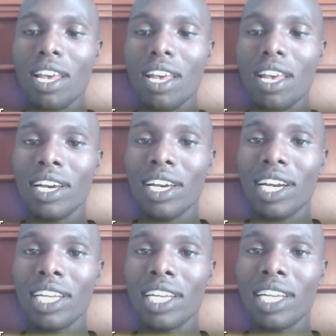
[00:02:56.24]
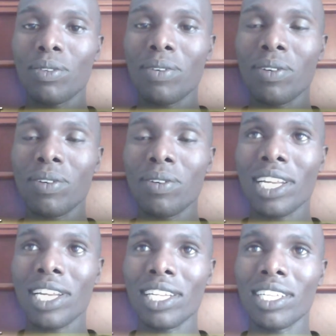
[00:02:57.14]
and we are
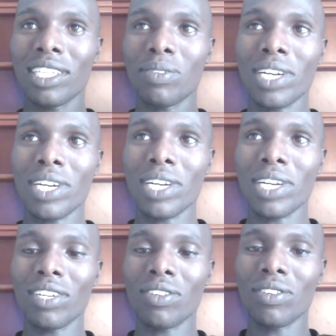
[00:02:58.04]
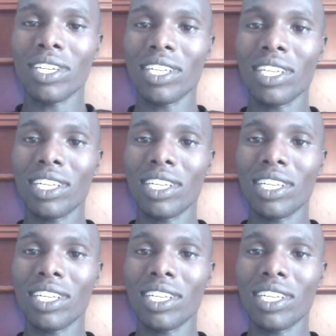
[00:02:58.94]
really going